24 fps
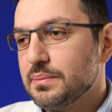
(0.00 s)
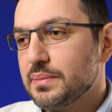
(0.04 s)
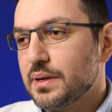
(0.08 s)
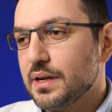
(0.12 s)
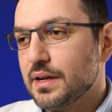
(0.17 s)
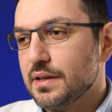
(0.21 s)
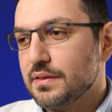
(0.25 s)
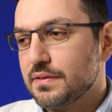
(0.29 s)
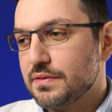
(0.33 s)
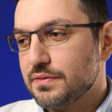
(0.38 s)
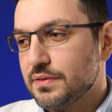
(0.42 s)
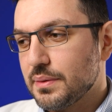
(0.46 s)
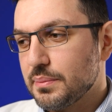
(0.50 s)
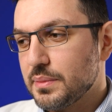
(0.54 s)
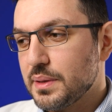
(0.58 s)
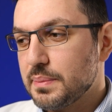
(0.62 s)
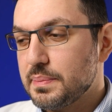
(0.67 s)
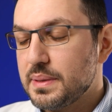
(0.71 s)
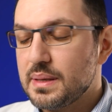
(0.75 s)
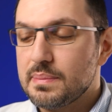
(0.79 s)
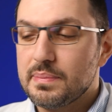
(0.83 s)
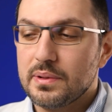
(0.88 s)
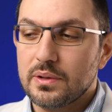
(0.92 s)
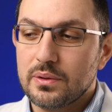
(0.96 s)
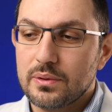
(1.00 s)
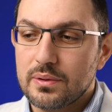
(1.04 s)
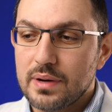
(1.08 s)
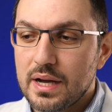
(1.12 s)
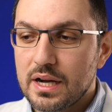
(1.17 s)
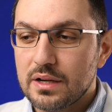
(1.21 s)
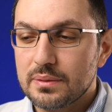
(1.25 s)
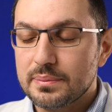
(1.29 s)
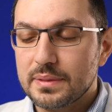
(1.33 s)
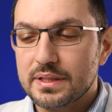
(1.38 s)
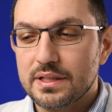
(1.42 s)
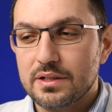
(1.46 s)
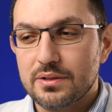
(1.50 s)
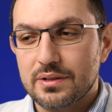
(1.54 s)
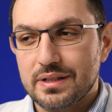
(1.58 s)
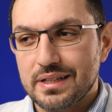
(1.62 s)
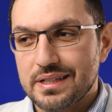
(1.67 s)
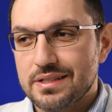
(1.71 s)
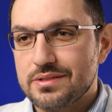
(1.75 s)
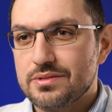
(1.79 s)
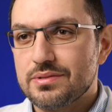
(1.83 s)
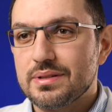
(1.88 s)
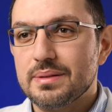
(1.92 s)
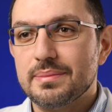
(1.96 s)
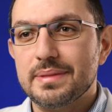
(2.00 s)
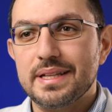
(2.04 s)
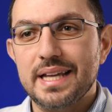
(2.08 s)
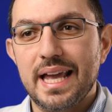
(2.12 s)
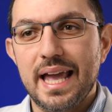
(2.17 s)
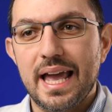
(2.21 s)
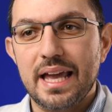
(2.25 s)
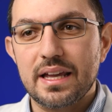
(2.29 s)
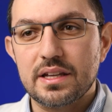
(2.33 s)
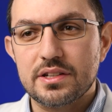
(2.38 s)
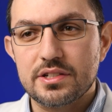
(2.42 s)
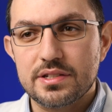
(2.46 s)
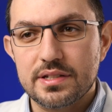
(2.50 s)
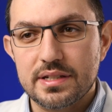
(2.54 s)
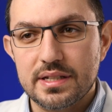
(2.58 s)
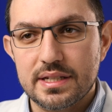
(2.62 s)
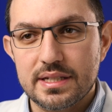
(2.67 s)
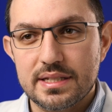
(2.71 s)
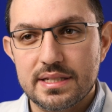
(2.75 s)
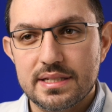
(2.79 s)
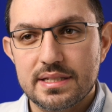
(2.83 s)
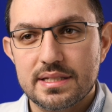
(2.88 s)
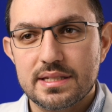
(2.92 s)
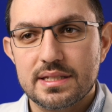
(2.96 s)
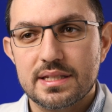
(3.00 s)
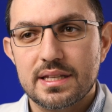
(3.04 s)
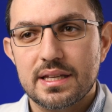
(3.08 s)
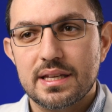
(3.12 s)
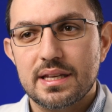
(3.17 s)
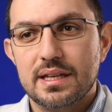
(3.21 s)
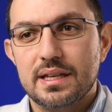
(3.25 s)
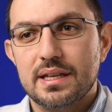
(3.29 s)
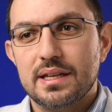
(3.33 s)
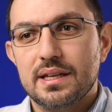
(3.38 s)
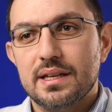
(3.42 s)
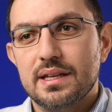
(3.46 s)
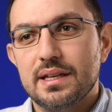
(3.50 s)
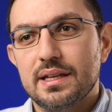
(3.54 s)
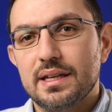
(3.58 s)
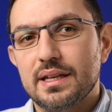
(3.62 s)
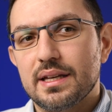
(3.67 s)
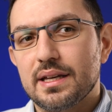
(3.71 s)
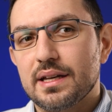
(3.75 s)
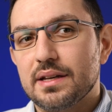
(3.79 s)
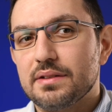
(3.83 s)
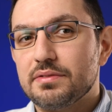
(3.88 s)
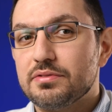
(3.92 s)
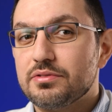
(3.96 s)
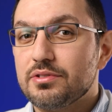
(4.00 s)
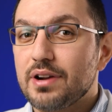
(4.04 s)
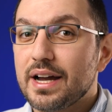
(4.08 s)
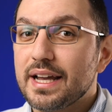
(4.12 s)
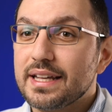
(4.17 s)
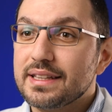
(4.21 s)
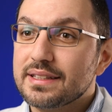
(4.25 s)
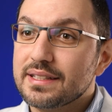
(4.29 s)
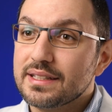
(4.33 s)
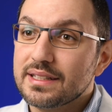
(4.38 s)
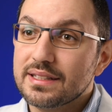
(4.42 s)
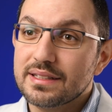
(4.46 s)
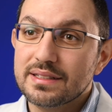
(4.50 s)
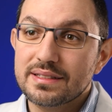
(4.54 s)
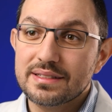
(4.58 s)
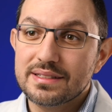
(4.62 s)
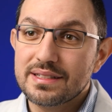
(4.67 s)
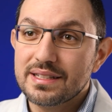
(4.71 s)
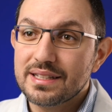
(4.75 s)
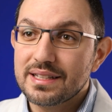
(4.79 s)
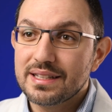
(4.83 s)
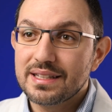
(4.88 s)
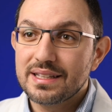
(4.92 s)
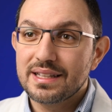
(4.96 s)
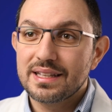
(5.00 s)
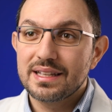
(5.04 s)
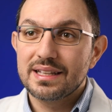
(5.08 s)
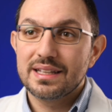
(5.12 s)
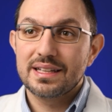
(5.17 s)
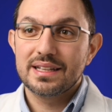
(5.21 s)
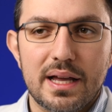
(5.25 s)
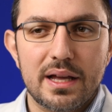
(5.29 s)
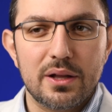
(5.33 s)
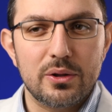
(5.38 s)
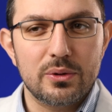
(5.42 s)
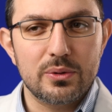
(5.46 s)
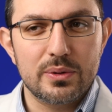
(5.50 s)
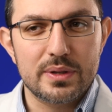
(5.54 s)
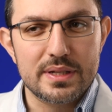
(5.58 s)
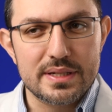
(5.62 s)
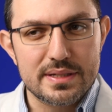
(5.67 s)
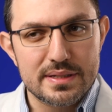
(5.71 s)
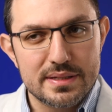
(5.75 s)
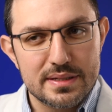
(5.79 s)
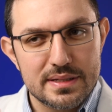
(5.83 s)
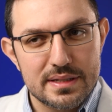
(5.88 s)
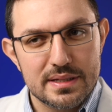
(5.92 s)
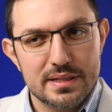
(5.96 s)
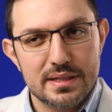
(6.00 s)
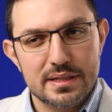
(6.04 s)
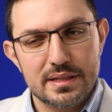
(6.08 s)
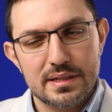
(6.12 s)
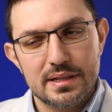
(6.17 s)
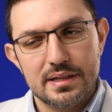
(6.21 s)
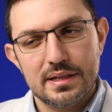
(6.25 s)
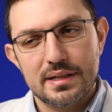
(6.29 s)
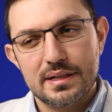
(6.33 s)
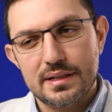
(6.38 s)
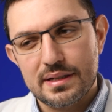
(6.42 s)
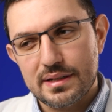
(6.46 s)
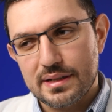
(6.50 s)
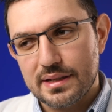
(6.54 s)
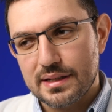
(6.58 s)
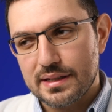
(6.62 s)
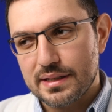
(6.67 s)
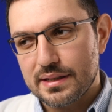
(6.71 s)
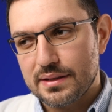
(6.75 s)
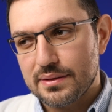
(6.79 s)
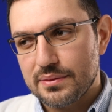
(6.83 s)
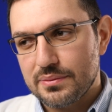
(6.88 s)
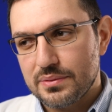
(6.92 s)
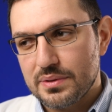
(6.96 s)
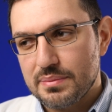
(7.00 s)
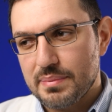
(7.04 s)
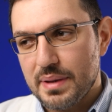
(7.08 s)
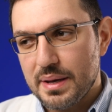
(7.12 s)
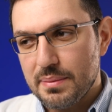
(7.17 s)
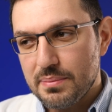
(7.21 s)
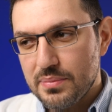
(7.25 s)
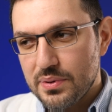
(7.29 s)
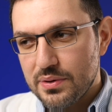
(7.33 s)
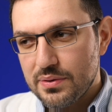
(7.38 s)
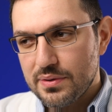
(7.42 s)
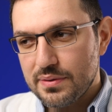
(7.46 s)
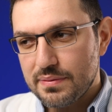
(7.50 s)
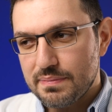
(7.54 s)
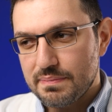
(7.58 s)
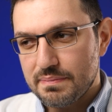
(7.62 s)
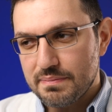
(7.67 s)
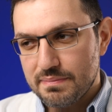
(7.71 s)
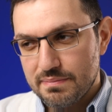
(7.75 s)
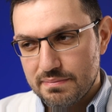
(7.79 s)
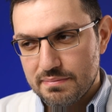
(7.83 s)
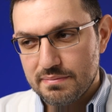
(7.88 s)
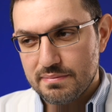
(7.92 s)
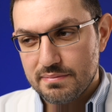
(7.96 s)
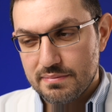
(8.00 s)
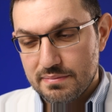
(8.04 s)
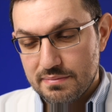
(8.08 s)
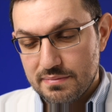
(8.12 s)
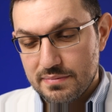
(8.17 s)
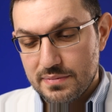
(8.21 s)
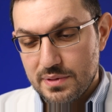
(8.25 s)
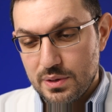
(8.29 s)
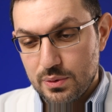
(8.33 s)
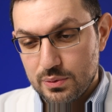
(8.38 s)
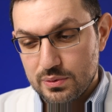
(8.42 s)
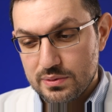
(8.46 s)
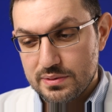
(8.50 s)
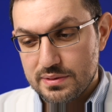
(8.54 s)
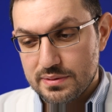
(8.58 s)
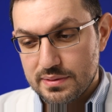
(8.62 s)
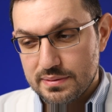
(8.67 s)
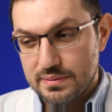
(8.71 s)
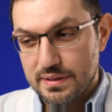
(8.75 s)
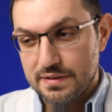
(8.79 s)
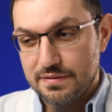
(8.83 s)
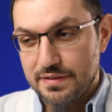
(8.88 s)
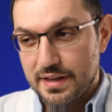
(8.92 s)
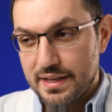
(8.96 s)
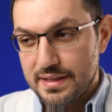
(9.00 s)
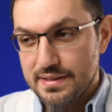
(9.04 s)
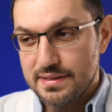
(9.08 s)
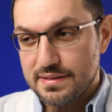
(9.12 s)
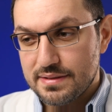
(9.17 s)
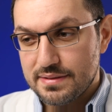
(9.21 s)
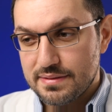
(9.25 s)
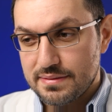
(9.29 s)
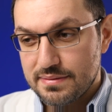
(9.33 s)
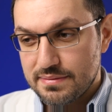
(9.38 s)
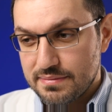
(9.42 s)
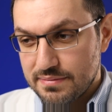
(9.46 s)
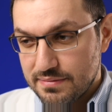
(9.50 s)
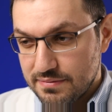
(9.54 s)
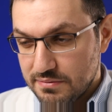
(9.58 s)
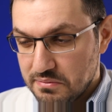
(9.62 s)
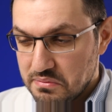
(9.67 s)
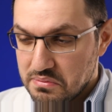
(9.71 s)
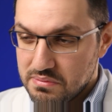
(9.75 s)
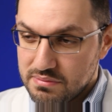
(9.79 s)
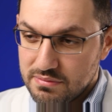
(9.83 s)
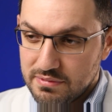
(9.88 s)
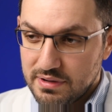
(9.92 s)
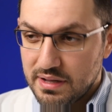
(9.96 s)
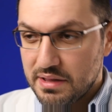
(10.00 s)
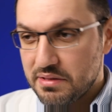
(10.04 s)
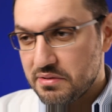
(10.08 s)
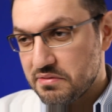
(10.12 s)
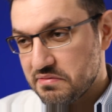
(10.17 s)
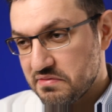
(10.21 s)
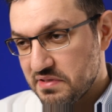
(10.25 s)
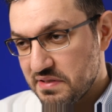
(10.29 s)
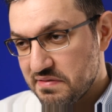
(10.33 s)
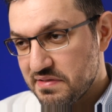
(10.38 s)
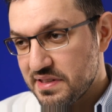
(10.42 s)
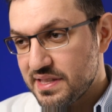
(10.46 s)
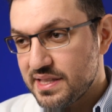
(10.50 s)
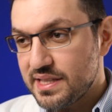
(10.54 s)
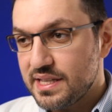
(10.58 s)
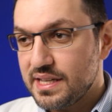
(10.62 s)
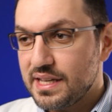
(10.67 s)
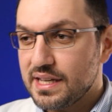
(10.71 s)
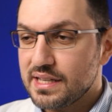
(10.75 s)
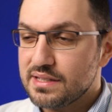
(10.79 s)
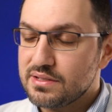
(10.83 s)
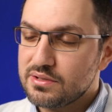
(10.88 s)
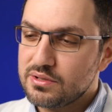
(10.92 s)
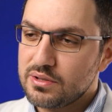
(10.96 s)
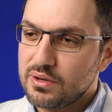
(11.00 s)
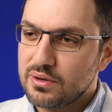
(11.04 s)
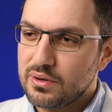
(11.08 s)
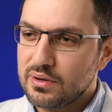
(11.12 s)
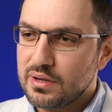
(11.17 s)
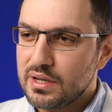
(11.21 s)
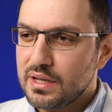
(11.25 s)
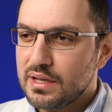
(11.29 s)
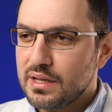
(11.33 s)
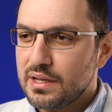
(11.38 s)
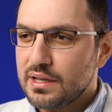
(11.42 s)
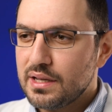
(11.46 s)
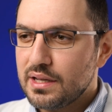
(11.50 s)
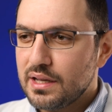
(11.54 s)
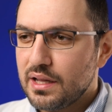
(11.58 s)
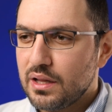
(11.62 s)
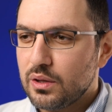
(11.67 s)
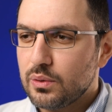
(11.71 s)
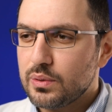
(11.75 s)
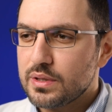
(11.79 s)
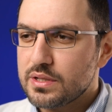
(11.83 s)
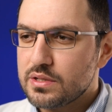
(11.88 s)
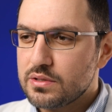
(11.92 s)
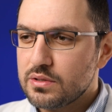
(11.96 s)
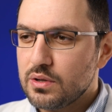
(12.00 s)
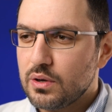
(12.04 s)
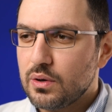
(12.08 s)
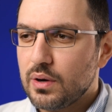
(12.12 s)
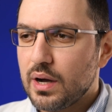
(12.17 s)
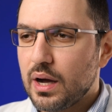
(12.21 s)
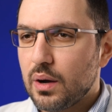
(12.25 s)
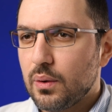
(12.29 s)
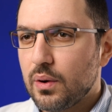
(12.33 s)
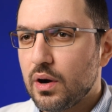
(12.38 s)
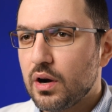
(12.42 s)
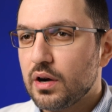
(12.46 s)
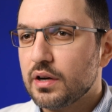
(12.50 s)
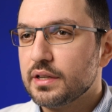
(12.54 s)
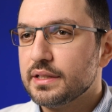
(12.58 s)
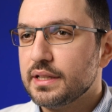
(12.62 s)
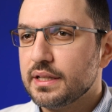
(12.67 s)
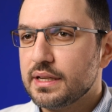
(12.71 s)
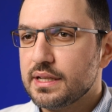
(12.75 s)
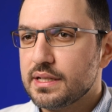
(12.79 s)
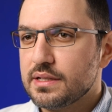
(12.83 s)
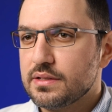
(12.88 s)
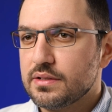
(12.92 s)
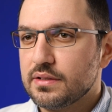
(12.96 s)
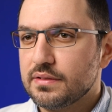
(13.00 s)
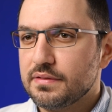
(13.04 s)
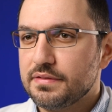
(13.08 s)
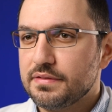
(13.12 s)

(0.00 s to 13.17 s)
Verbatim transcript: but from the people around me they were extremely anxious, frightened. I always remembered those events rather vividly, and so I always know how hard it is